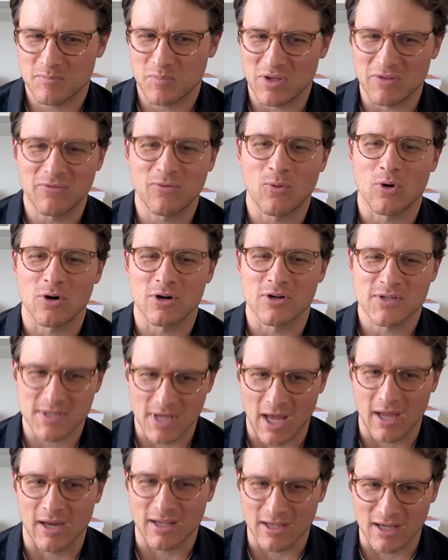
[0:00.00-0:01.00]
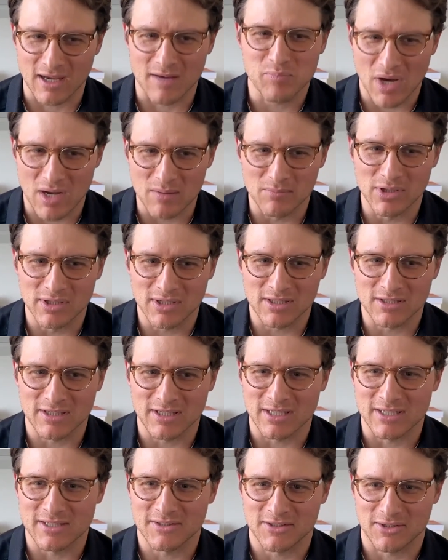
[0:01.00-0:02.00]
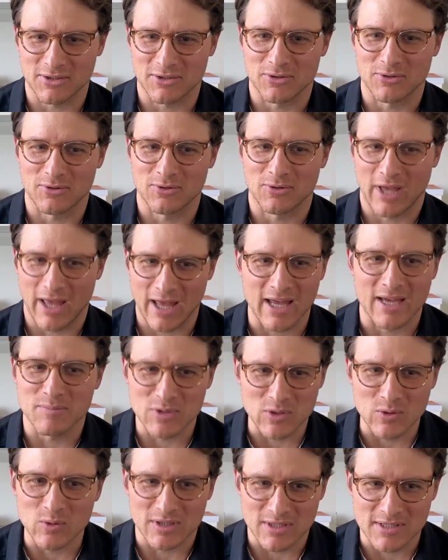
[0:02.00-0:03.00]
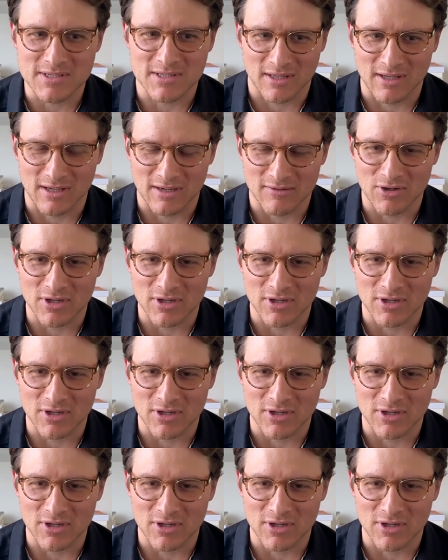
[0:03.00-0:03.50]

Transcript: Before signing up publicly to, hey, I'm doing this thing every